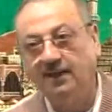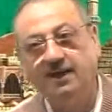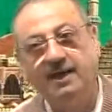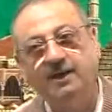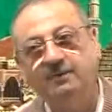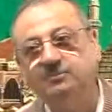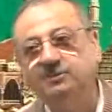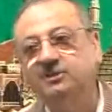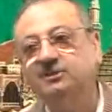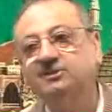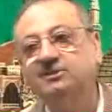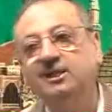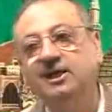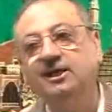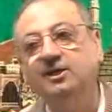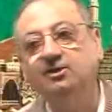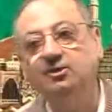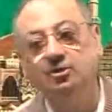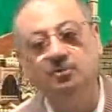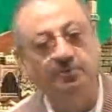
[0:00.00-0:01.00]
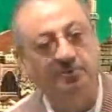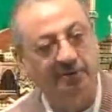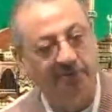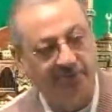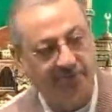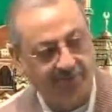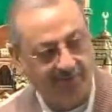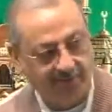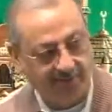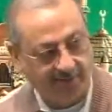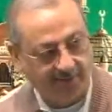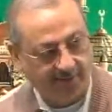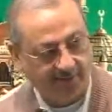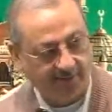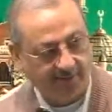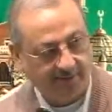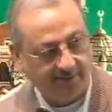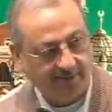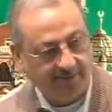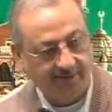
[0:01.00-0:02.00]
I'm just telling you briefly.
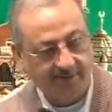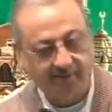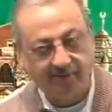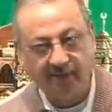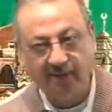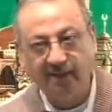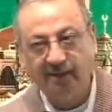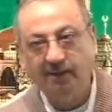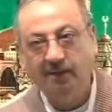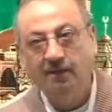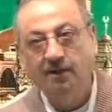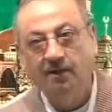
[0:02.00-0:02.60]
Okay?